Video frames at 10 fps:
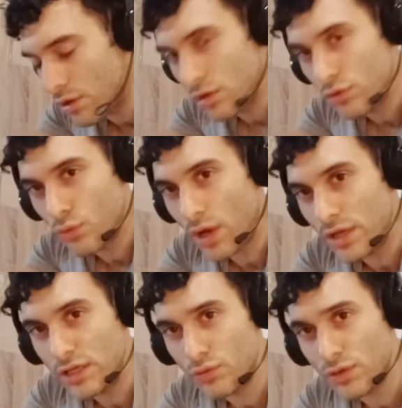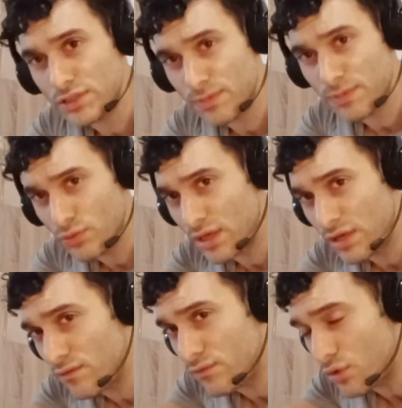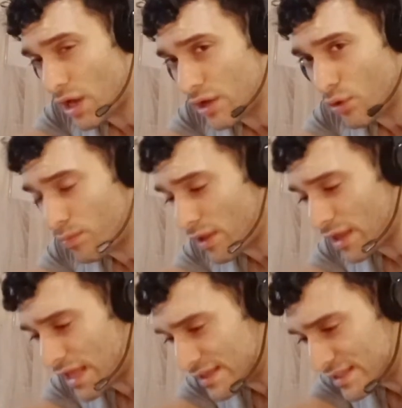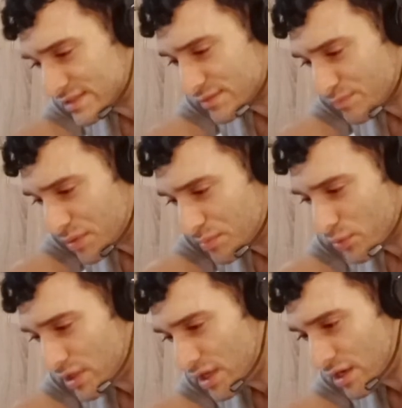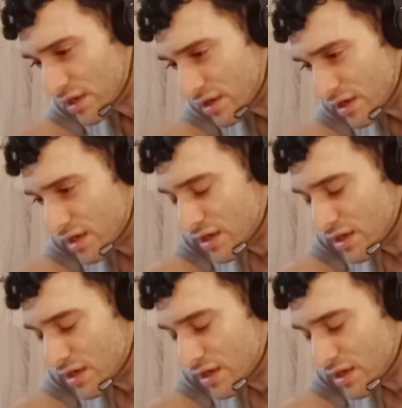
Do I need to explain to any of you? I hope like at least people here